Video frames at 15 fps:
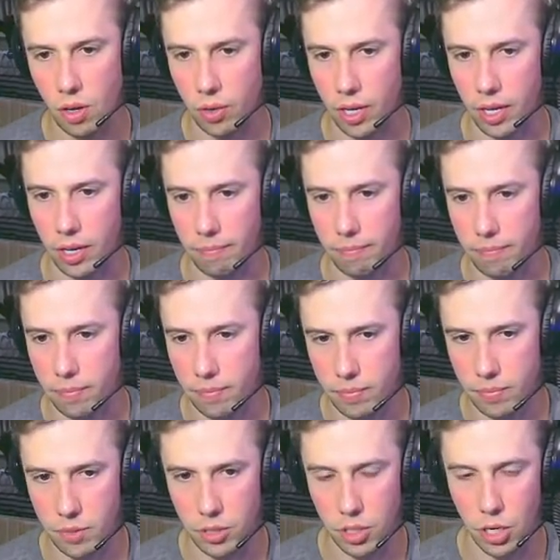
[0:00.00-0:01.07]
Okay,
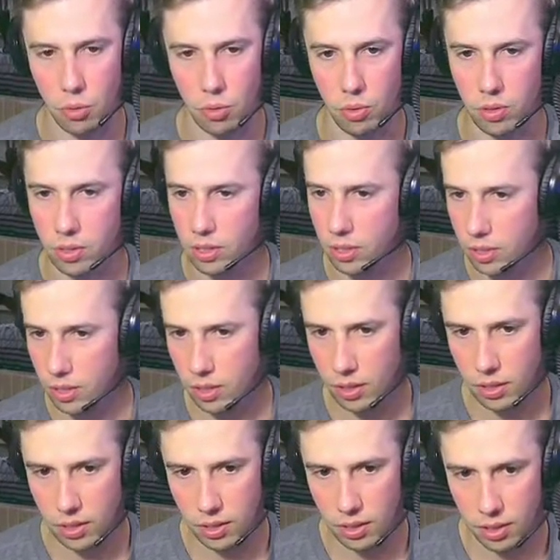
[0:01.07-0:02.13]
so...
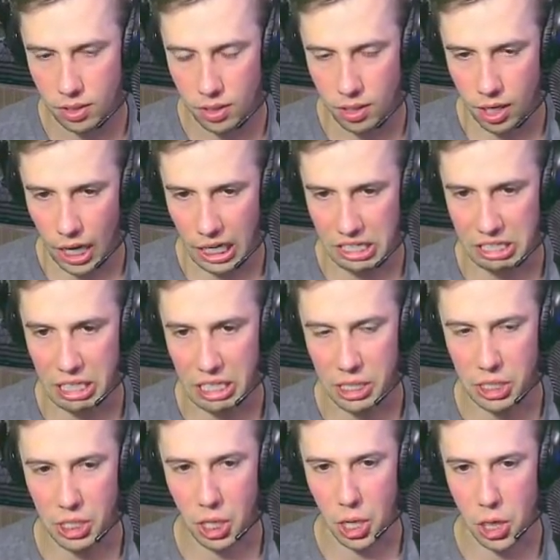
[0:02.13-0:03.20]
I
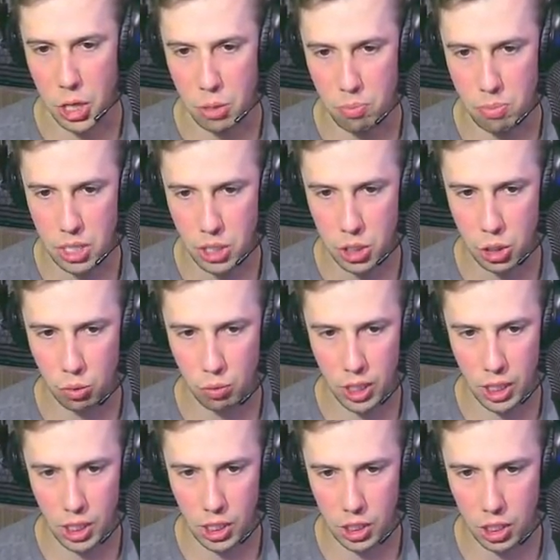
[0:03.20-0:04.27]
guess the
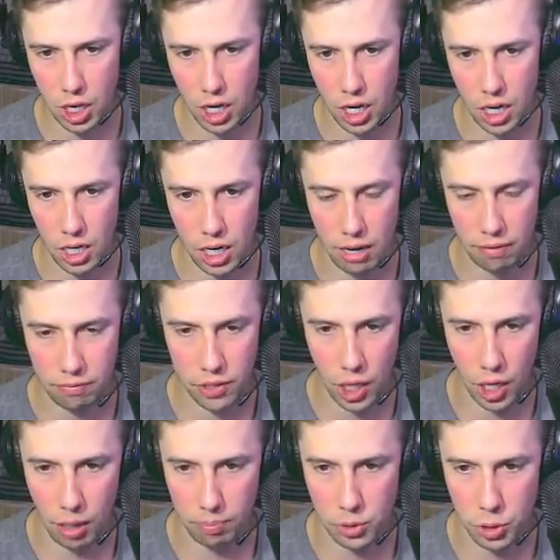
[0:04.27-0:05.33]
mysteries are left
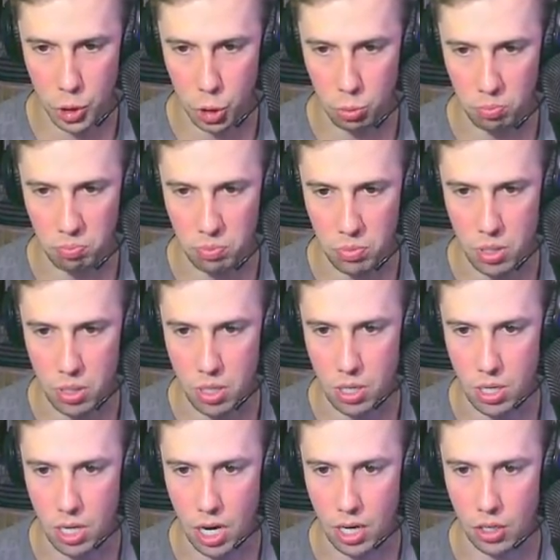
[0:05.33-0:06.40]
up to
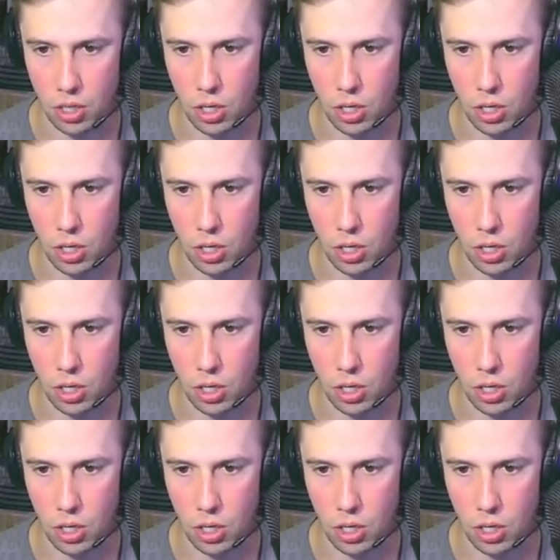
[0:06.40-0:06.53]
me, and